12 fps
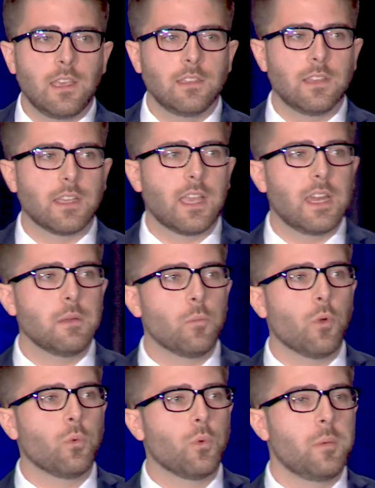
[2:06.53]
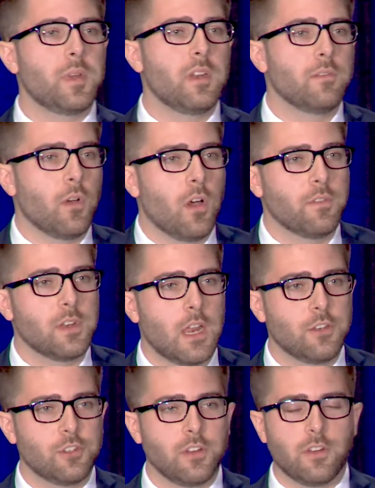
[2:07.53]
is that getting more women involved in
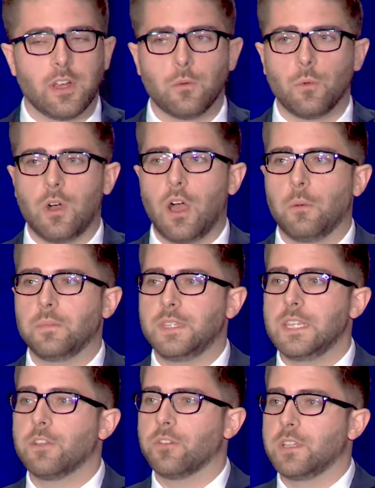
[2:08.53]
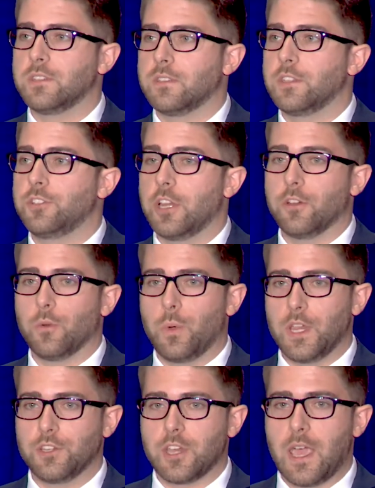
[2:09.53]
engineering will help decrease the gender
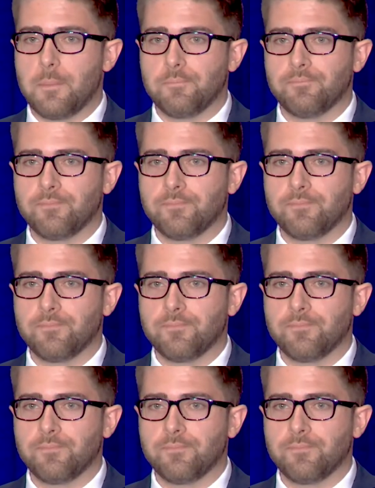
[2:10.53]
wage gap.